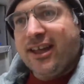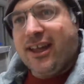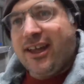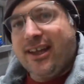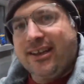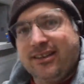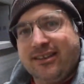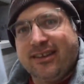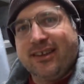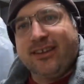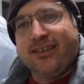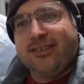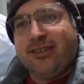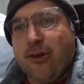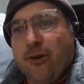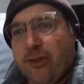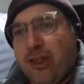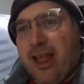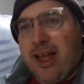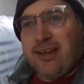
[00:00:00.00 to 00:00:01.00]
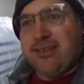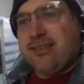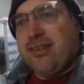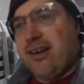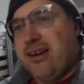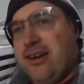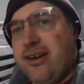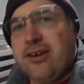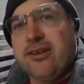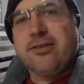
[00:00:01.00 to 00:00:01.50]
It uh, snowed last
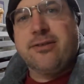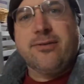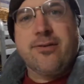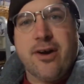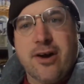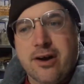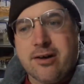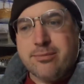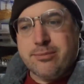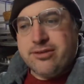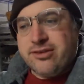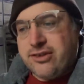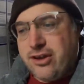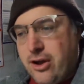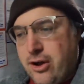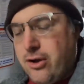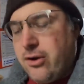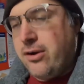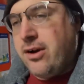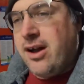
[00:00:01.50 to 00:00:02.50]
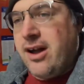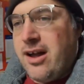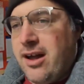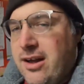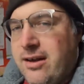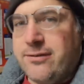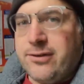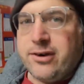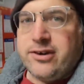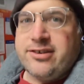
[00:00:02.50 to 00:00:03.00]
night here at the farm, so
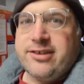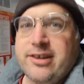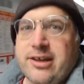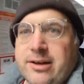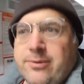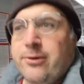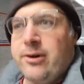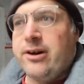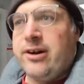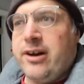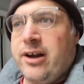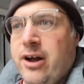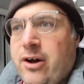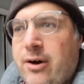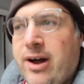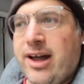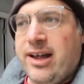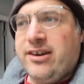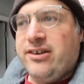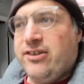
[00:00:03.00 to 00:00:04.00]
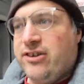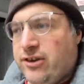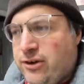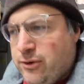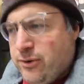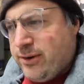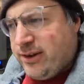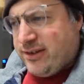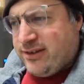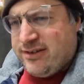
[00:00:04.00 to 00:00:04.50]
first thing we're going to go ahead and
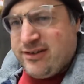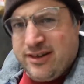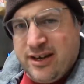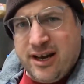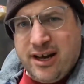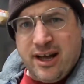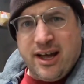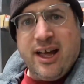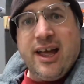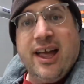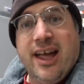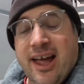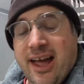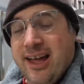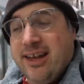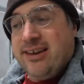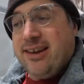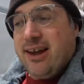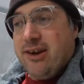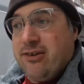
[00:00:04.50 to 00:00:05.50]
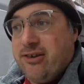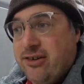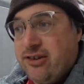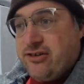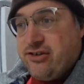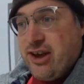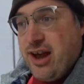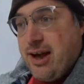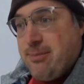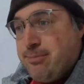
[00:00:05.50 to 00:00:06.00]
do is uh, head down to the
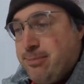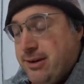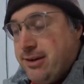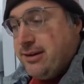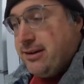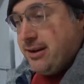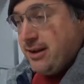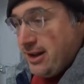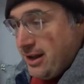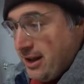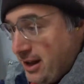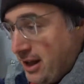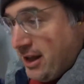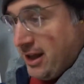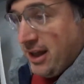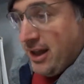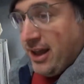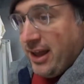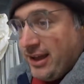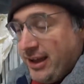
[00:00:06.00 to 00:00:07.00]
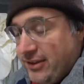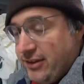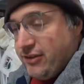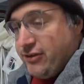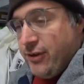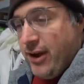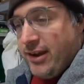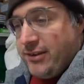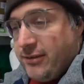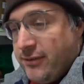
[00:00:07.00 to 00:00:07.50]
shop and get the
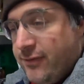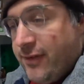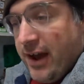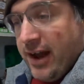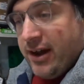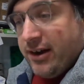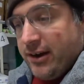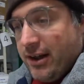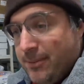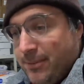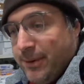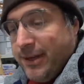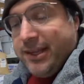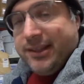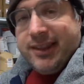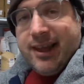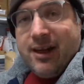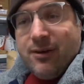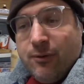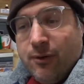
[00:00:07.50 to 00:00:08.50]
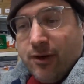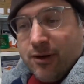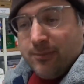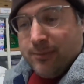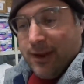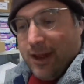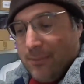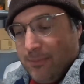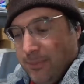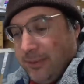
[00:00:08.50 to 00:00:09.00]
tractor fired up and get that
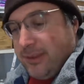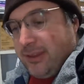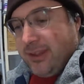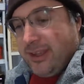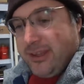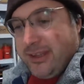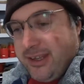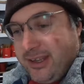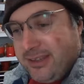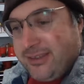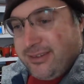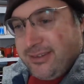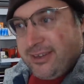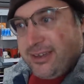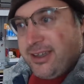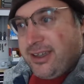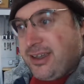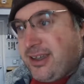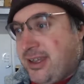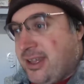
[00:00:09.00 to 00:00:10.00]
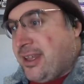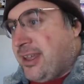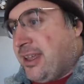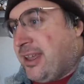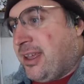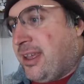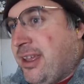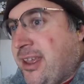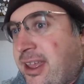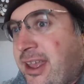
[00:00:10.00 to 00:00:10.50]
warmed up and then get, uh,
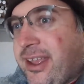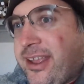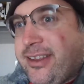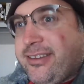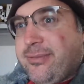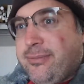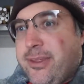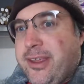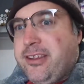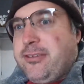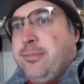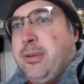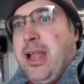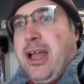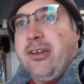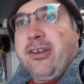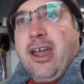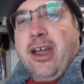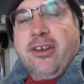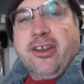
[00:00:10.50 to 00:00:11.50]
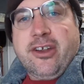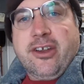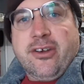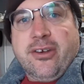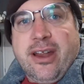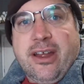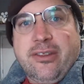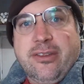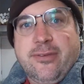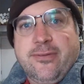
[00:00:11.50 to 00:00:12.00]
get some things plowed out here
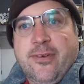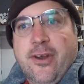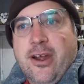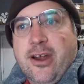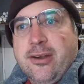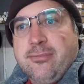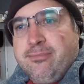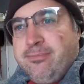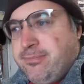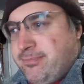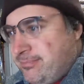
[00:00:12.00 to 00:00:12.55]
around the farm.